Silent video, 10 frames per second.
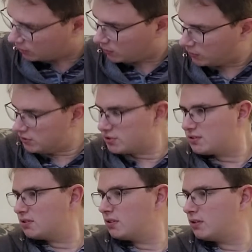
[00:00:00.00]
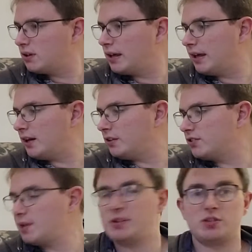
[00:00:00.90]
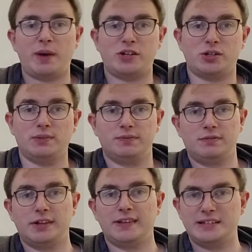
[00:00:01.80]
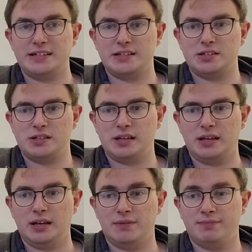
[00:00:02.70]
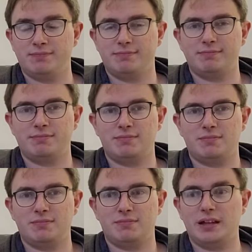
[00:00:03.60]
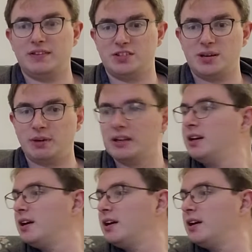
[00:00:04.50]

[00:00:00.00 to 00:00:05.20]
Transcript: Wars summer special that they did in the summer.